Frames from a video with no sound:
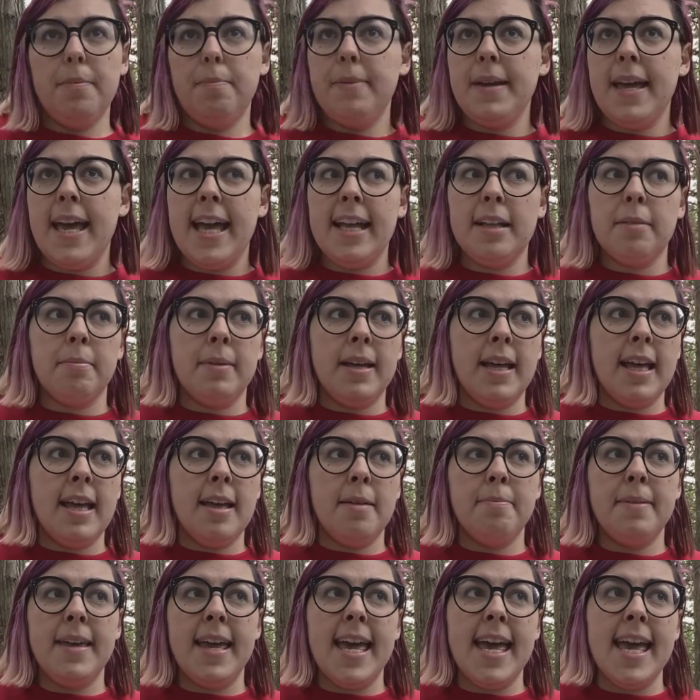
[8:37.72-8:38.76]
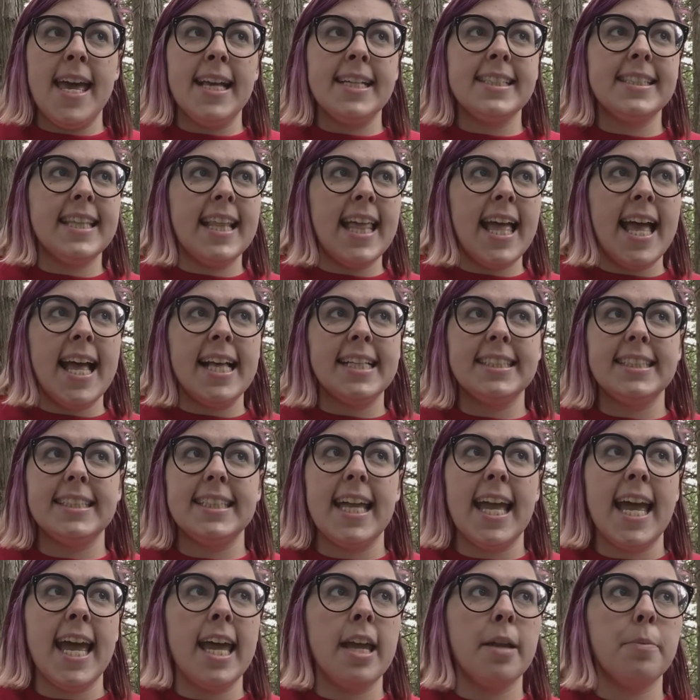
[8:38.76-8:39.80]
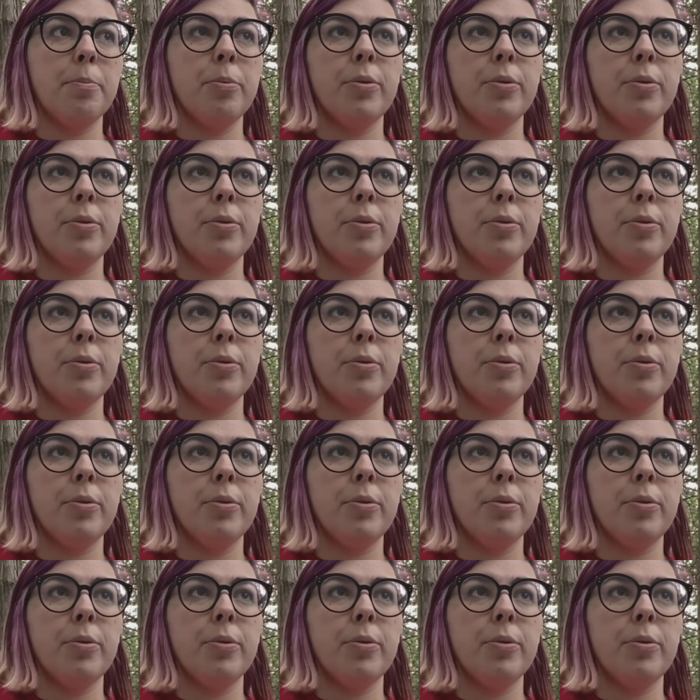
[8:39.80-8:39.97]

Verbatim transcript: packed my bags last night,